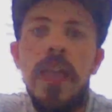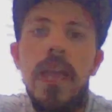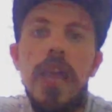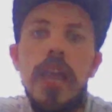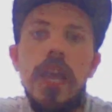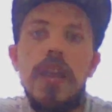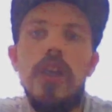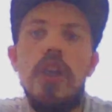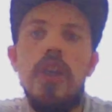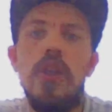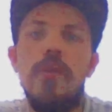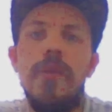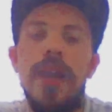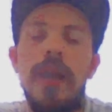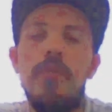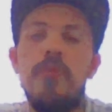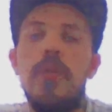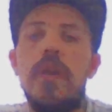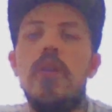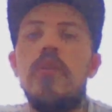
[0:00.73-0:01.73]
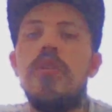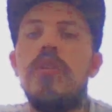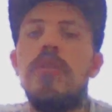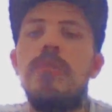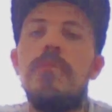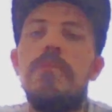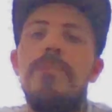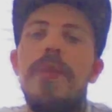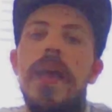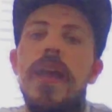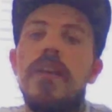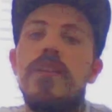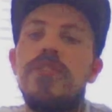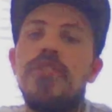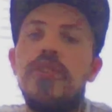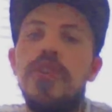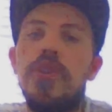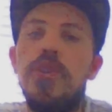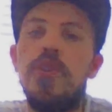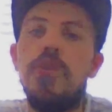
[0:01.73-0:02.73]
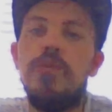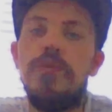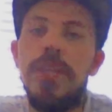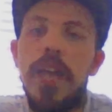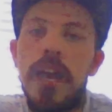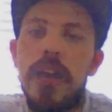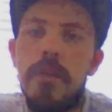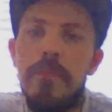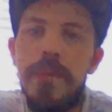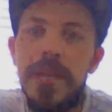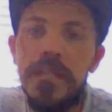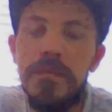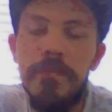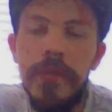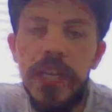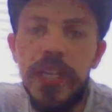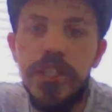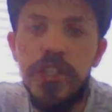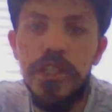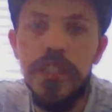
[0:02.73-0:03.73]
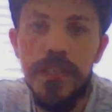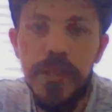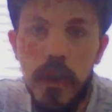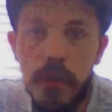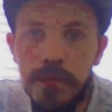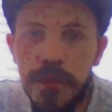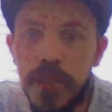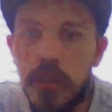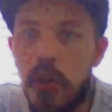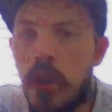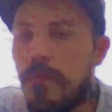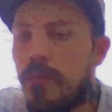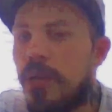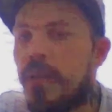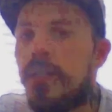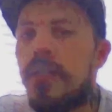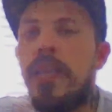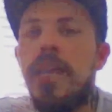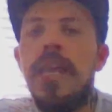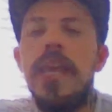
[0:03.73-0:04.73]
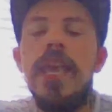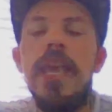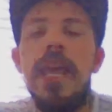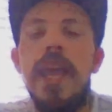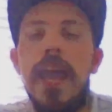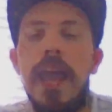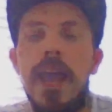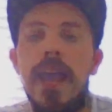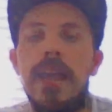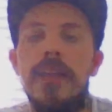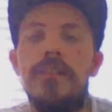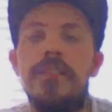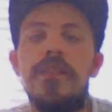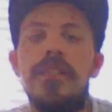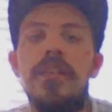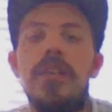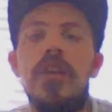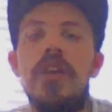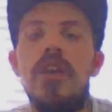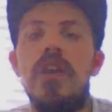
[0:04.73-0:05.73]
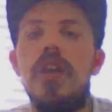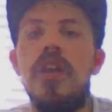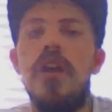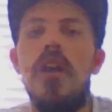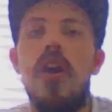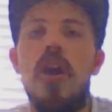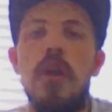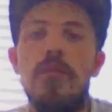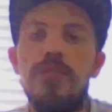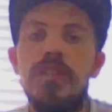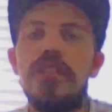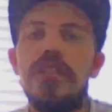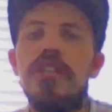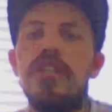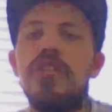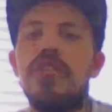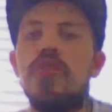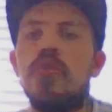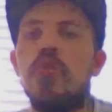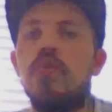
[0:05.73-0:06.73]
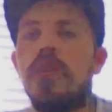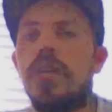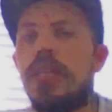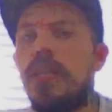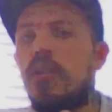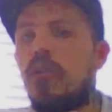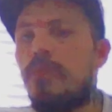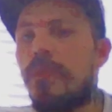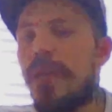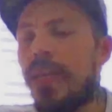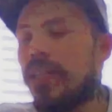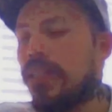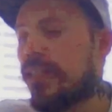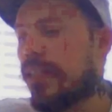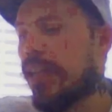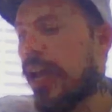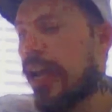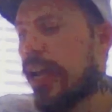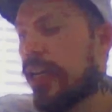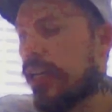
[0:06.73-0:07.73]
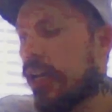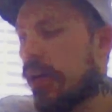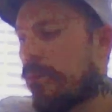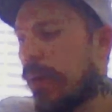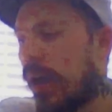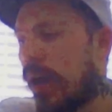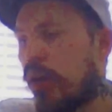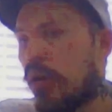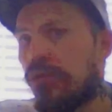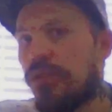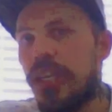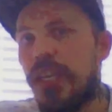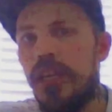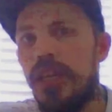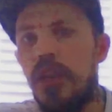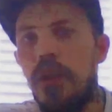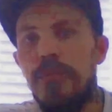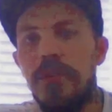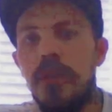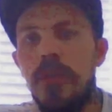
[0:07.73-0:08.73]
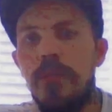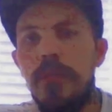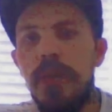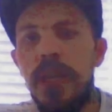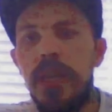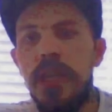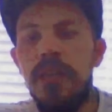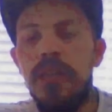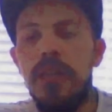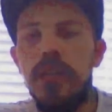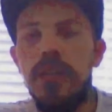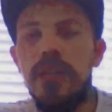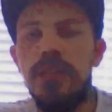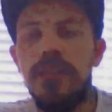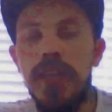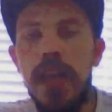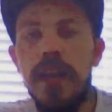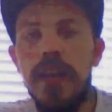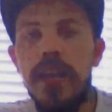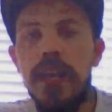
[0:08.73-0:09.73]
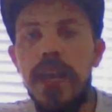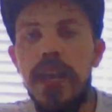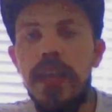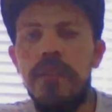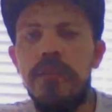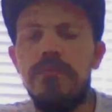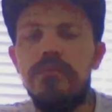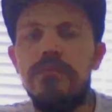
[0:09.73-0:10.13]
Hello and welcome back to Dark Abyss Miniatures. I'm Simon and I'm just going to talk a little bit today about the upcoming Blood